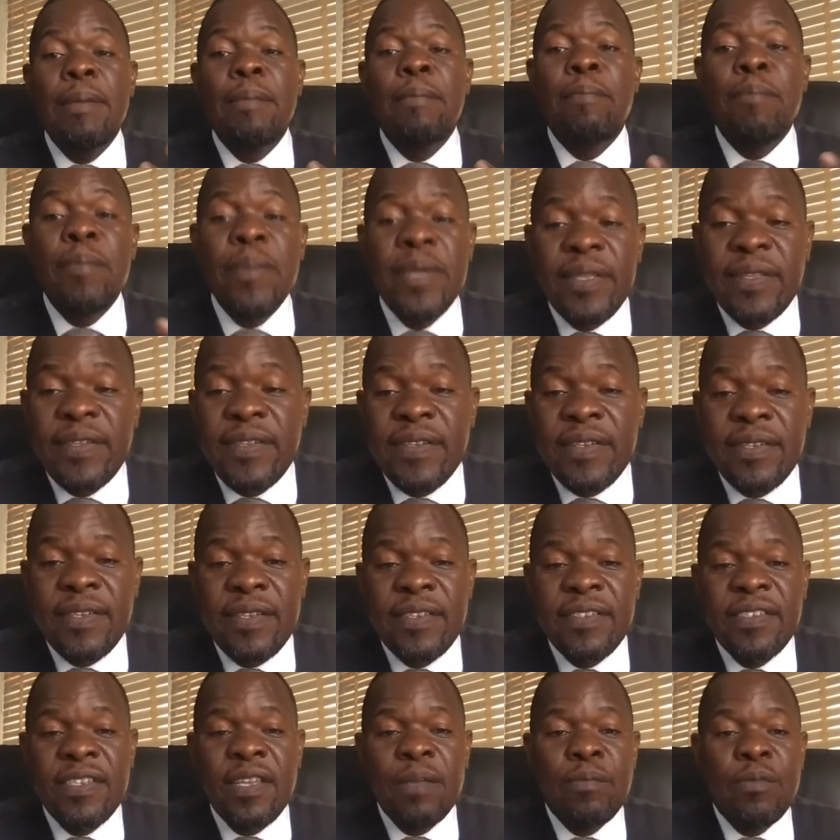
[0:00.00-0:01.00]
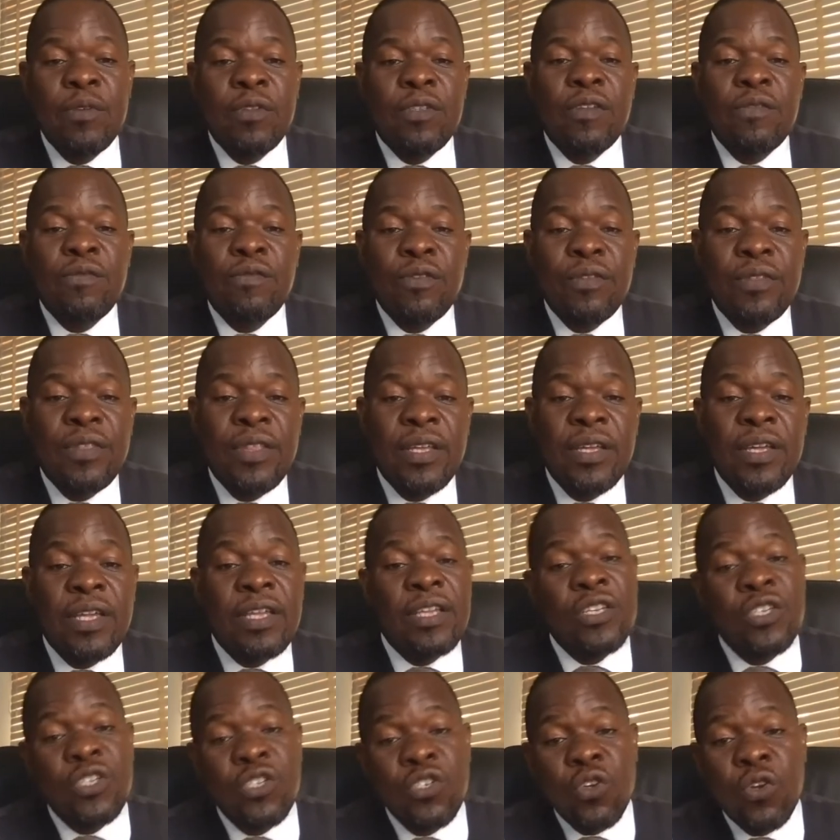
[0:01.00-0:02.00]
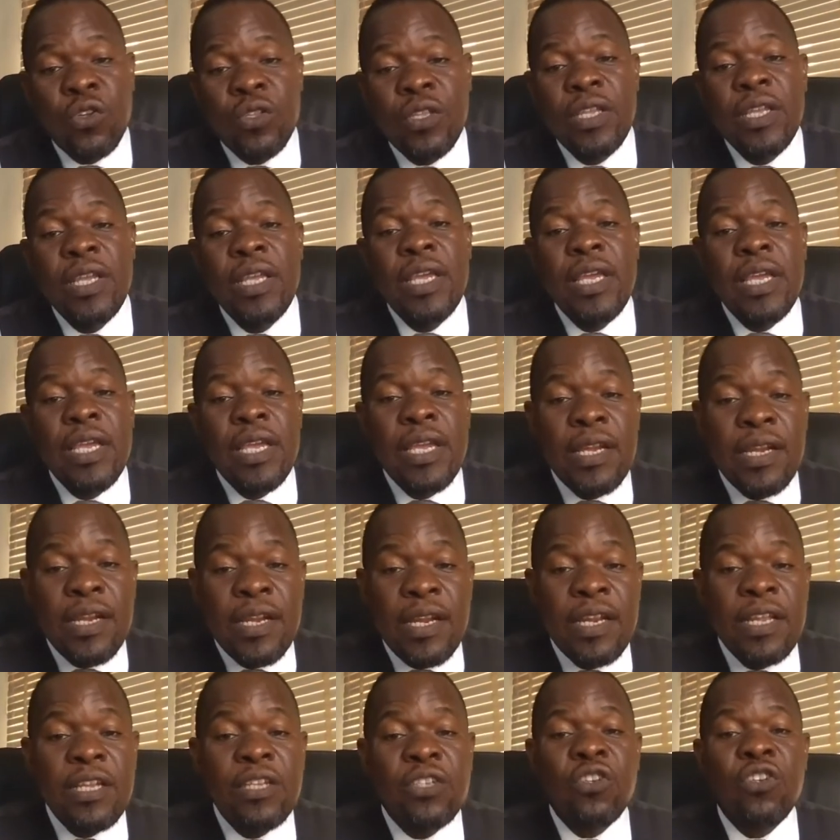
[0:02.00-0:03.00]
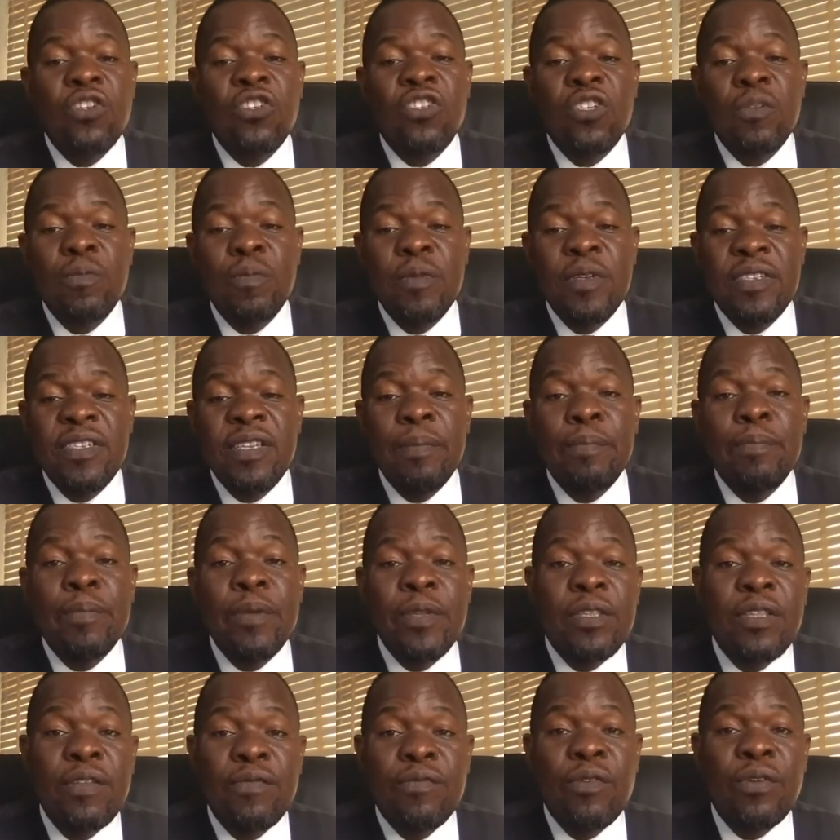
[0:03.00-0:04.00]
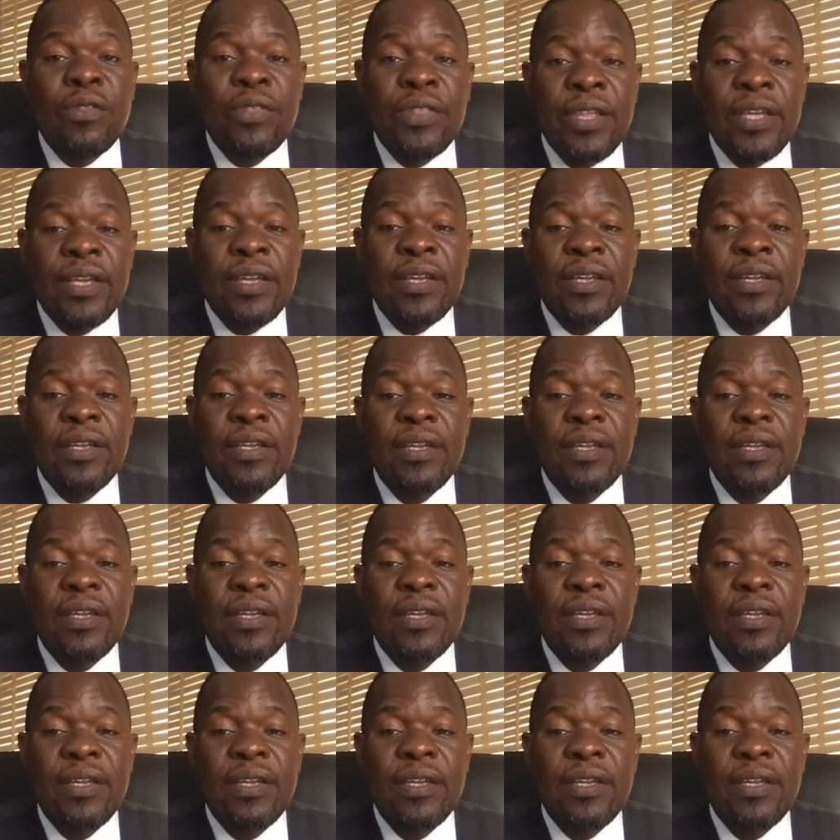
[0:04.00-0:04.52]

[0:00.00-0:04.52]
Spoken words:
Meeting is a beautiful thing. In short, a relationship is a beautiful thing.